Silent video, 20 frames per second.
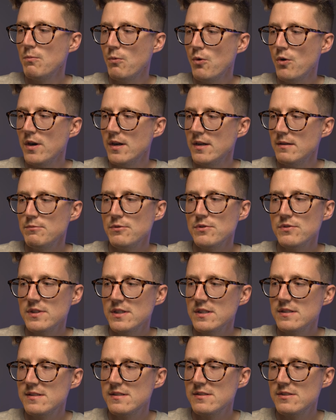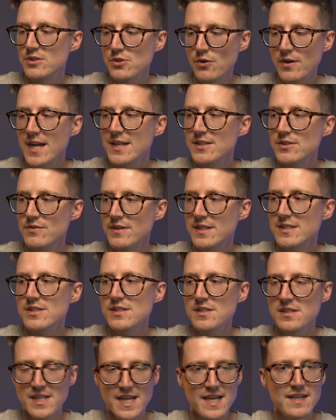water? Well, the short answer is
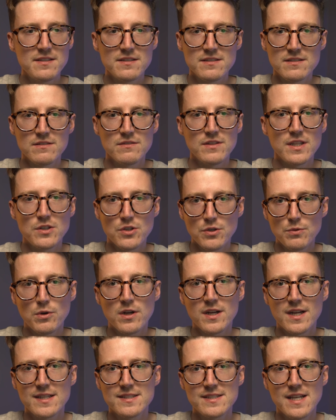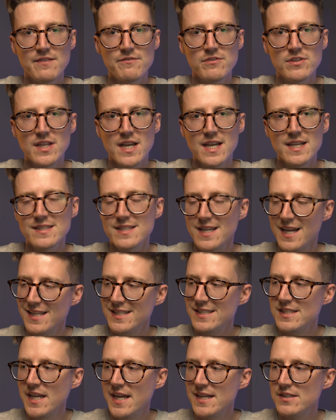yes, they do work as advertised,
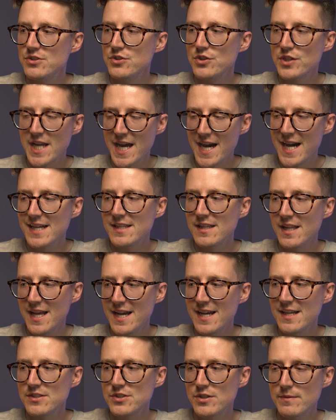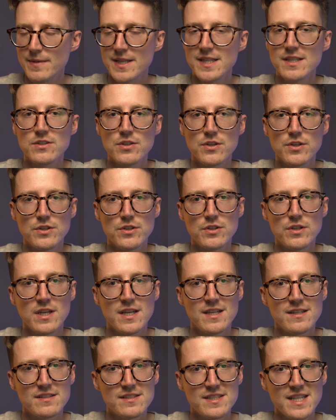and yes, you can land your Mini 2
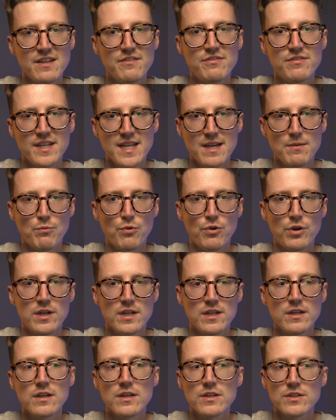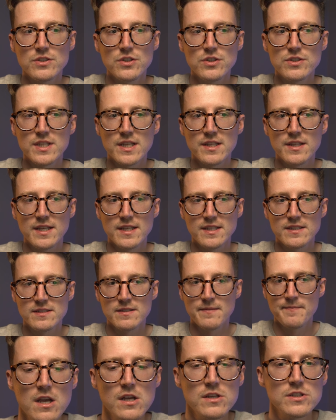safely in water using these.
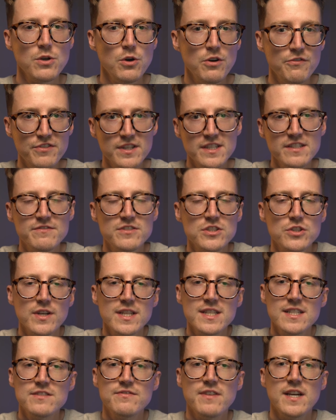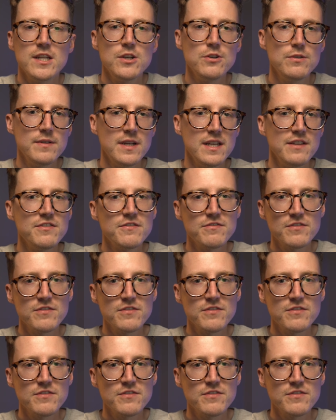So hopefully you've enjoyed this video. If you've